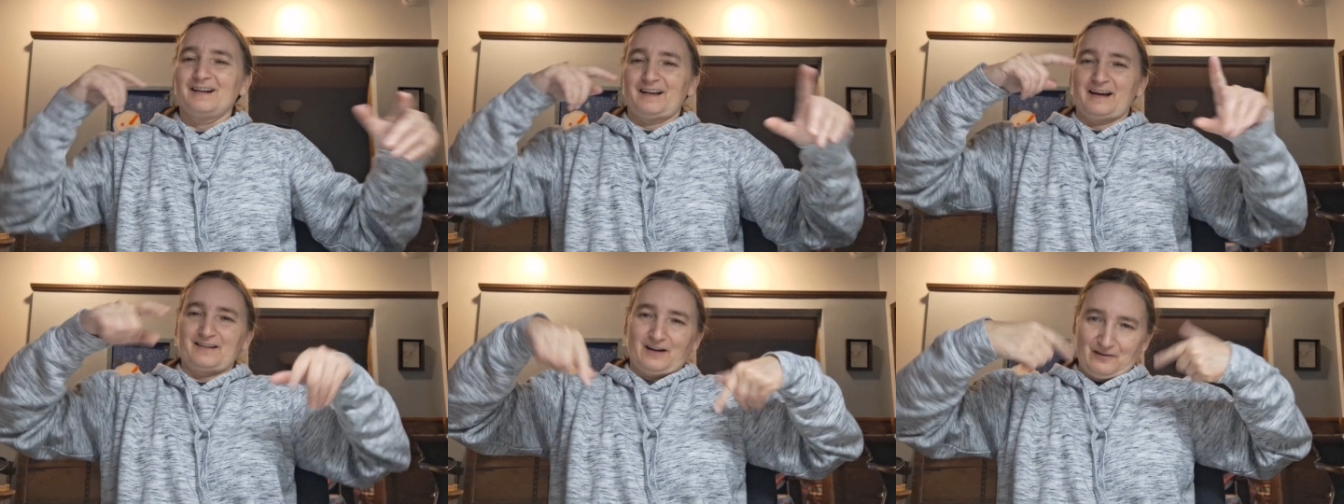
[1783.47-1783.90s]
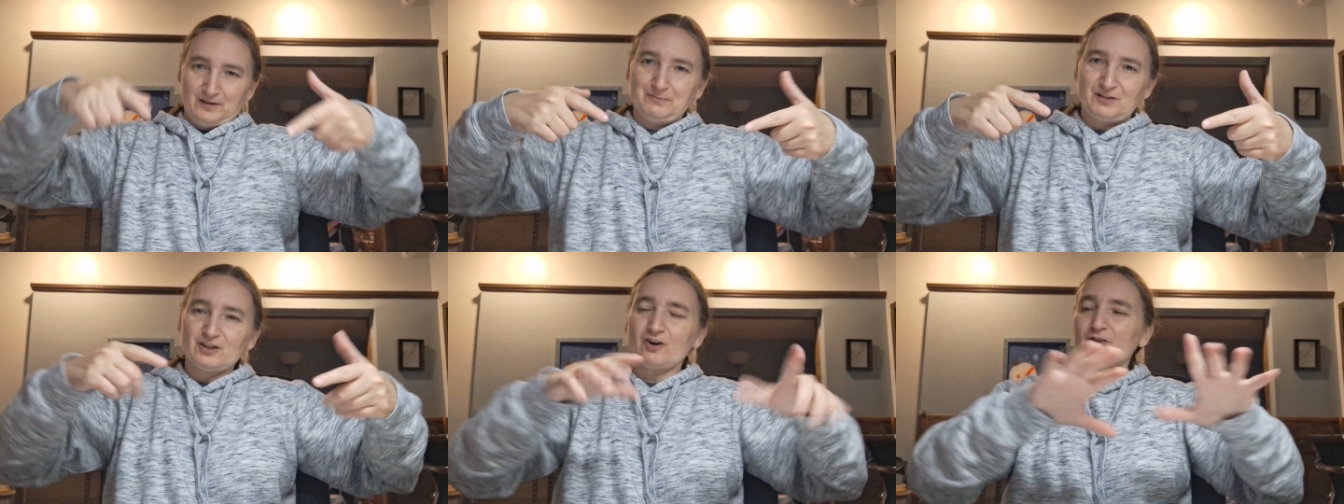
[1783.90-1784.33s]
like I
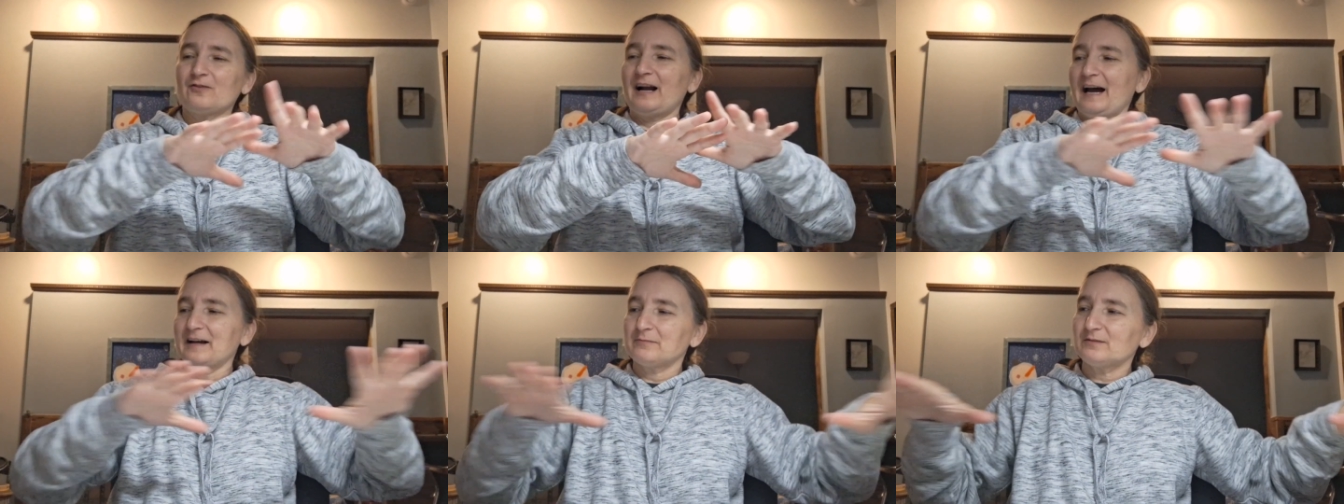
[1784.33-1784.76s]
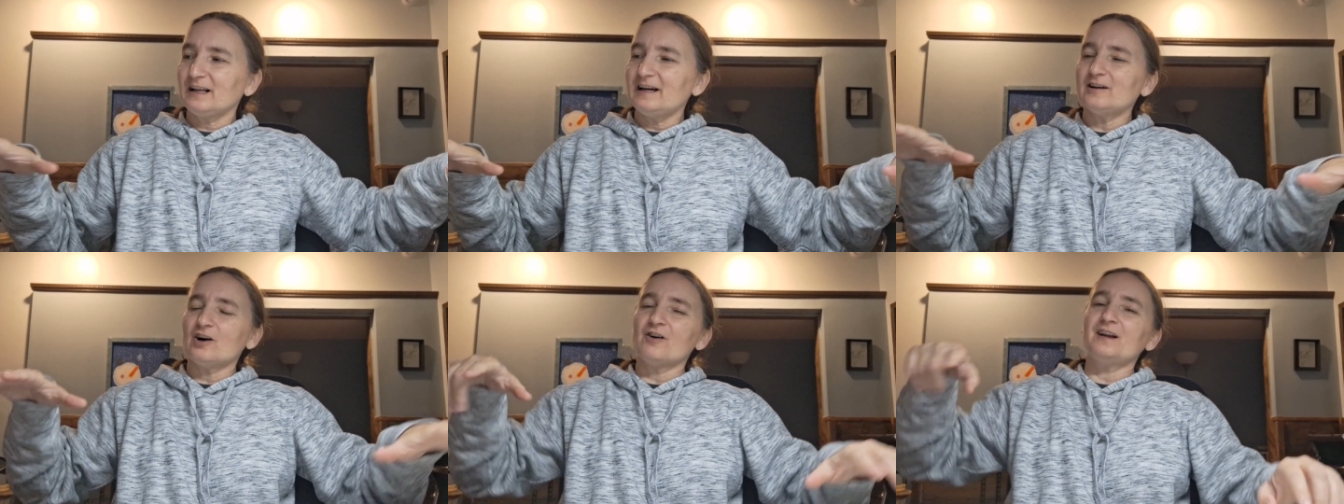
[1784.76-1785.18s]
flipped it over, I had him
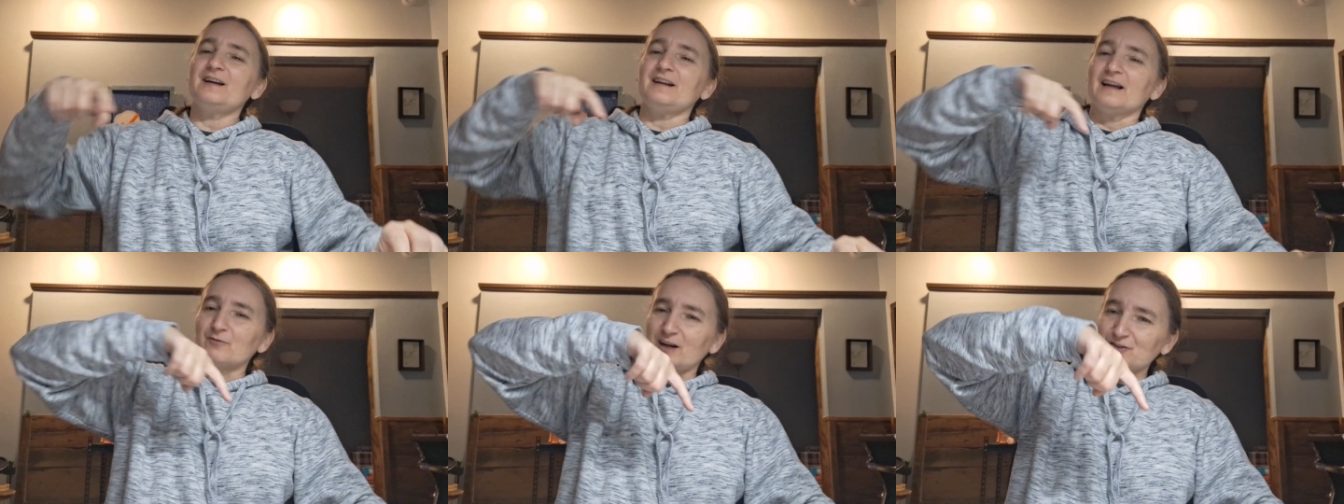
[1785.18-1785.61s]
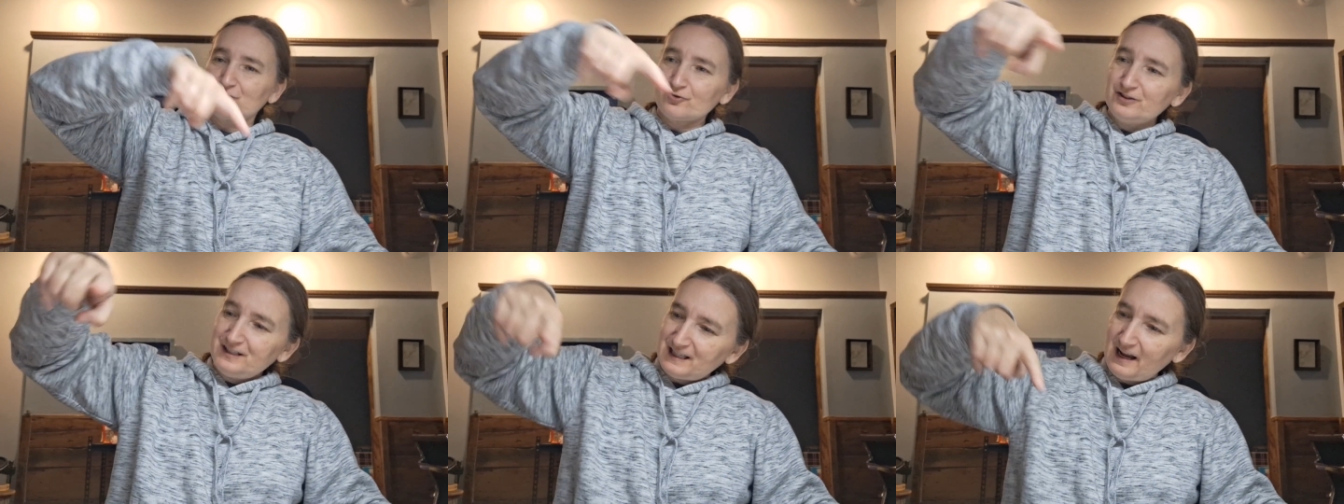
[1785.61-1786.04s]
lay on it, and I
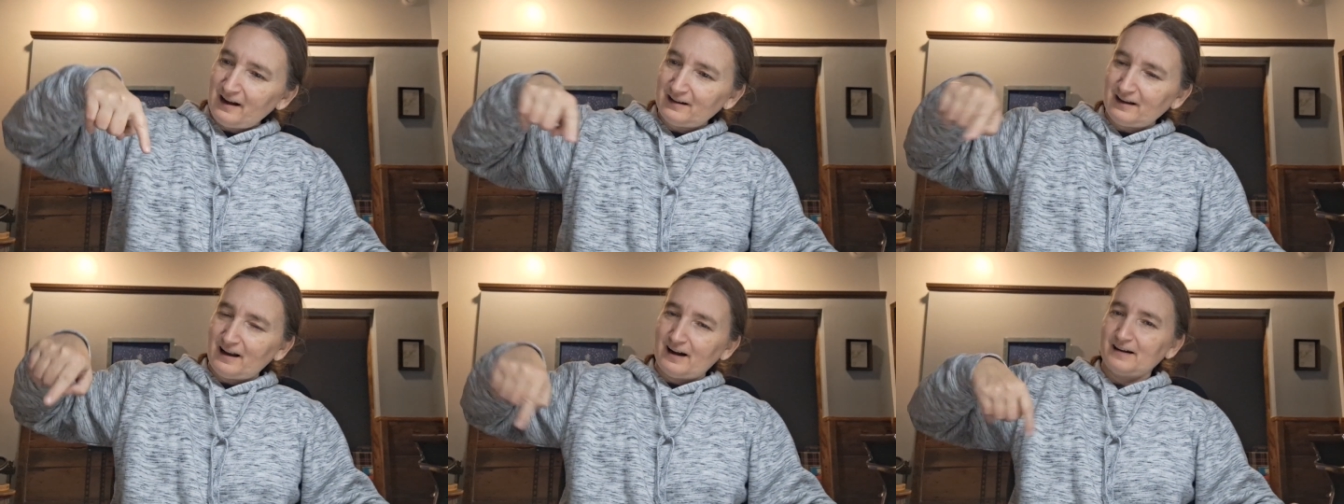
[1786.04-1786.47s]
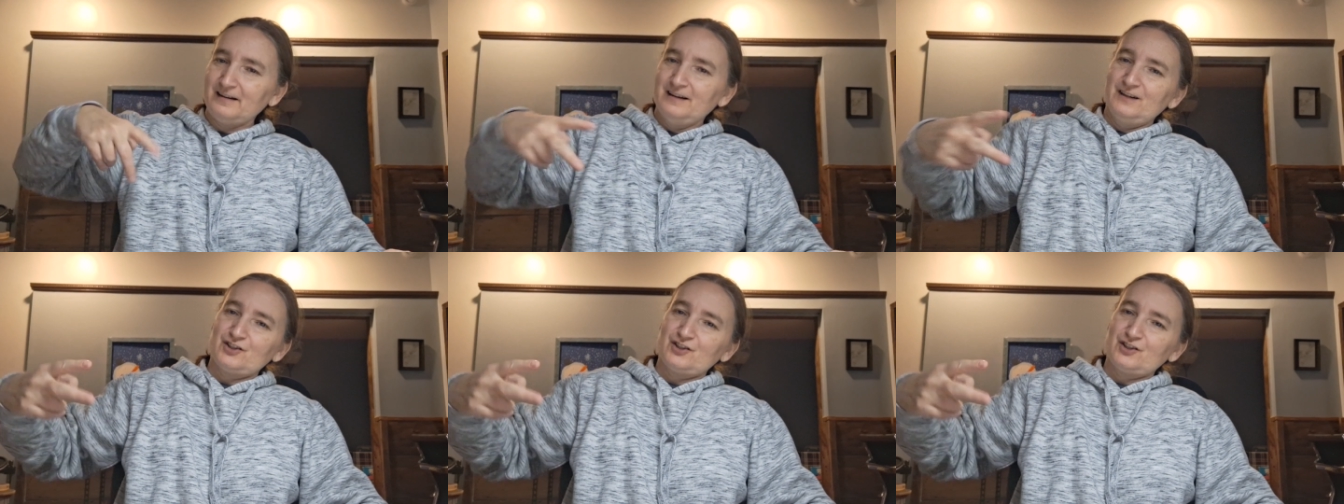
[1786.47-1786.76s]
drew his outline.